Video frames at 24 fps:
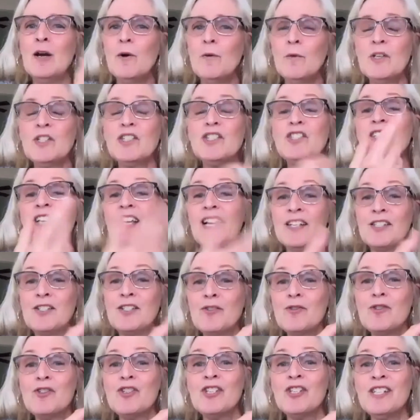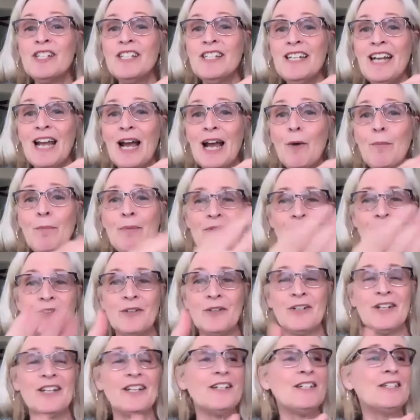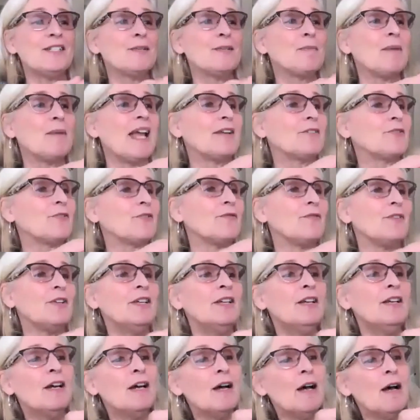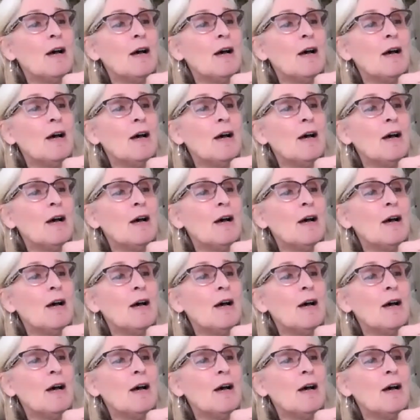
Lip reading: Which the estrogen can help if they're getting some atrophy.